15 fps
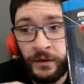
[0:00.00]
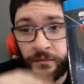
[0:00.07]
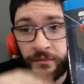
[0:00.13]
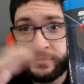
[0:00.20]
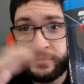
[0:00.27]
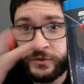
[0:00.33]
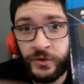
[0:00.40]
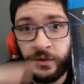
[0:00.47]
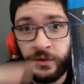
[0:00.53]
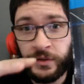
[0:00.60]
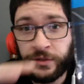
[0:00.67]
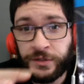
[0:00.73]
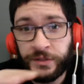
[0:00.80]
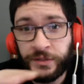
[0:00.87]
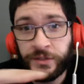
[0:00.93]

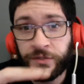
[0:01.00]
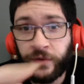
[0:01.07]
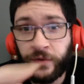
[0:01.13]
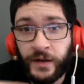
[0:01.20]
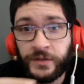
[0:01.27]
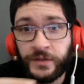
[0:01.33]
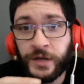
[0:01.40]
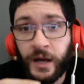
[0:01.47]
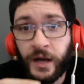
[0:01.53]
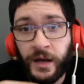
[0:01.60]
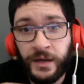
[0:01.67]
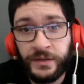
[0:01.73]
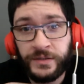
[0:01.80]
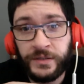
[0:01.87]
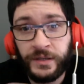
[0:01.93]
trilogy, this
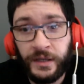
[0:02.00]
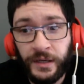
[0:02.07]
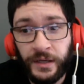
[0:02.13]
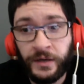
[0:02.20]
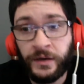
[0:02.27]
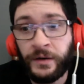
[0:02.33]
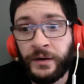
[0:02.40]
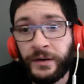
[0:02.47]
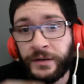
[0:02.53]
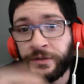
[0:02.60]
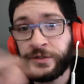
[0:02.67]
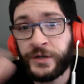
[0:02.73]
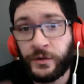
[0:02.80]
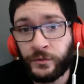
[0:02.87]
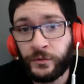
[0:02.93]
franchise here in
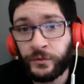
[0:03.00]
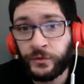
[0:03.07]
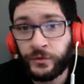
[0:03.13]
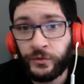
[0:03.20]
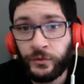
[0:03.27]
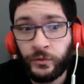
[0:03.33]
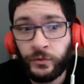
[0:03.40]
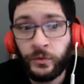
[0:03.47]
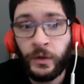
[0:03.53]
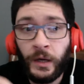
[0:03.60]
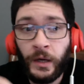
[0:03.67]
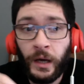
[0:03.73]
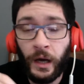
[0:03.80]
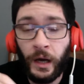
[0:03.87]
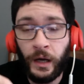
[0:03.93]
general too,
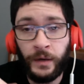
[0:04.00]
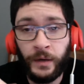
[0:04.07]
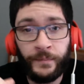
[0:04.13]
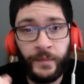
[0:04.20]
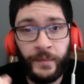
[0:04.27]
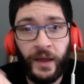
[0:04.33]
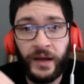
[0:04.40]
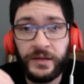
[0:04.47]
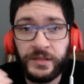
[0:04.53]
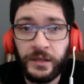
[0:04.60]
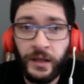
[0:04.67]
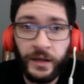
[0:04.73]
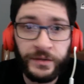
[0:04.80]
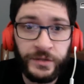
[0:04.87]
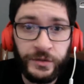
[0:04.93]
has a
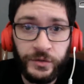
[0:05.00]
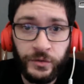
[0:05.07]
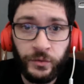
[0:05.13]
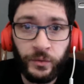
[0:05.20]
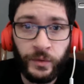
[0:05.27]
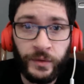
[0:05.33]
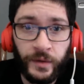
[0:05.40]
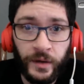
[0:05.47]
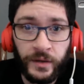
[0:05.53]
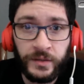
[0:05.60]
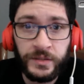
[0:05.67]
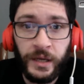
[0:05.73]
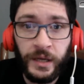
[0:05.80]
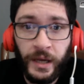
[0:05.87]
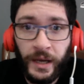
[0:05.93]
lot to do with
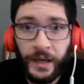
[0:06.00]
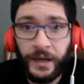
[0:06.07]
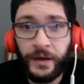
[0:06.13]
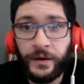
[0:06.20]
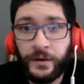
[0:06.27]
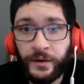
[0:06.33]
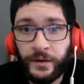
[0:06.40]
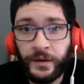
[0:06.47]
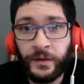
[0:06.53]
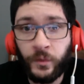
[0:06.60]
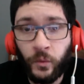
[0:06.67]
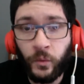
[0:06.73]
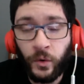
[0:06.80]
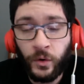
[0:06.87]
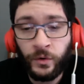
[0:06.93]
us here in the
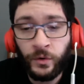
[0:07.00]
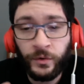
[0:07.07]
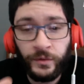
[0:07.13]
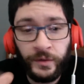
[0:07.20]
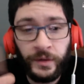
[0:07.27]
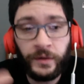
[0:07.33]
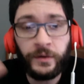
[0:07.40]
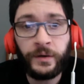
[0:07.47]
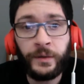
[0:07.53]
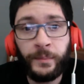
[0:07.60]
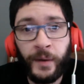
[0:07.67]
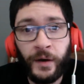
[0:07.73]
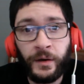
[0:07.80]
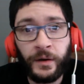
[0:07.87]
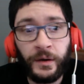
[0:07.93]
world, here in
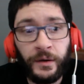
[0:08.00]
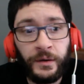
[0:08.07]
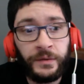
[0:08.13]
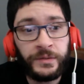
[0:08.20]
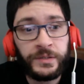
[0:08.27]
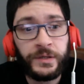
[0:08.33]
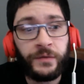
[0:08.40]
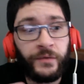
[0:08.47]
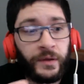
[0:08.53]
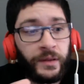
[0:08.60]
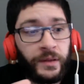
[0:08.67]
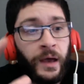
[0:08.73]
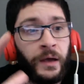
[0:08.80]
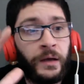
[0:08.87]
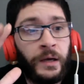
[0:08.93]
America and stuff like
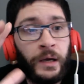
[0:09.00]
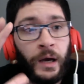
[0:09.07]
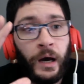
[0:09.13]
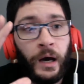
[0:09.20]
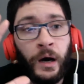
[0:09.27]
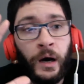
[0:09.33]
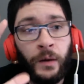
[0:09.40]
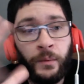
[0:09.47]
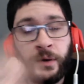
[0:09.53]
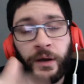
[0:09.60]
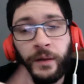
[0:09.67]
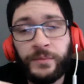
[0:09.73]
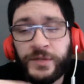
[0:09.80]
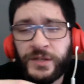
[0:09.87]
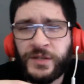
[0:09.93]
that. When it
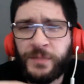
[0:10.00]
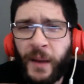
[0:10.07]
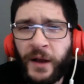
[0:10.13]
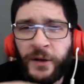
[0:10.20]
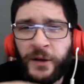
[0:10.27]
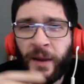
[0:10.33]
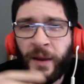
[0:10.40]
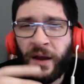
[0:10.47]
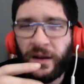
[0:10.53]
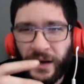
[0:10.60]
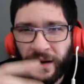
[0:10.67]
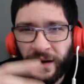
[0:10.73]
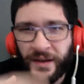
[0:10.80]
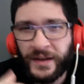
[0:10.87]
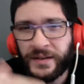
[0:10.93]
comes to Spider-Man,
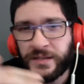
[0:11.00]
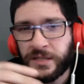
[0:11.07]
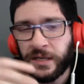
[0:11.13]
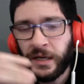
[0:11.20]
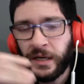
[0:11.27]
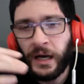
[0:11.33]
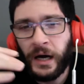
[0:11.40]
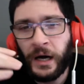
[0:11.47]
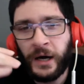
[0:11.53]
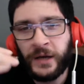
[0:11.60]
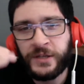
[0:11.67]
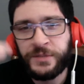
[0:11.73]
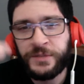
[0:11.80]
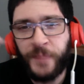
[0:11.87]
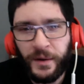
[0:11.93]
I guess
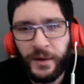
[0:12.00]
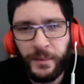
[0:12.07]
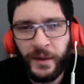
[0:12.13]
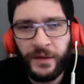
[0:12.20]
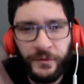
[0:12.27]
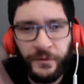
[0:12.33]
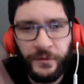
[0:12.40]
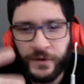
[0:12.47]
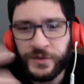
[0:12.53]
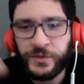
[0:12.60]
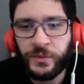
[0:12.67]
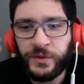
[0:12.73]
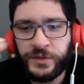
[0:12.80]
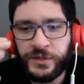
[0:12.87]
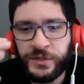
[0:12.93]
Spider-Man, the first
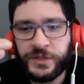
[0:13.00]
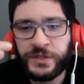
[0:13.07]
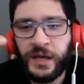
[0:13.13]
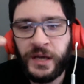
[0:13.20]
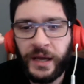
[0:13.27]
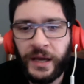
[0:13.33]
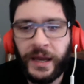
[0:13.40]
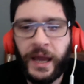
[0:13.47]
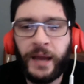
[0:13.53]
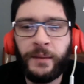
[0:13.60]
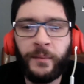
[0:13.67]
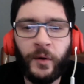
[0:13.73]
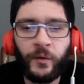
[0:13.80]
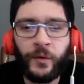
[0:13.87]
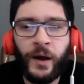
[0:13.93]
one, just came
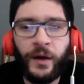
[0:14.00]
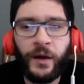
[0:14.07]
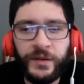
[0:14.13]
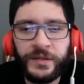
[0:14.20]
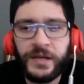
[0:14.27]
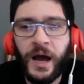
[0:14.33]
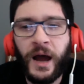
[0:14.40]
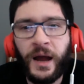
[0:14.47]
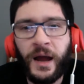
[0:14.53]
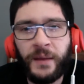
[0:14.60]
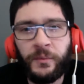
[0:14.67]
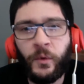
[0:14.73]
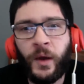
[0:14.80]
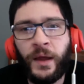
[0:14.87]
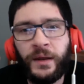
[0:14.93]
around the time
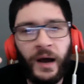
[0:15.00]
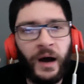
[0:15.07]
when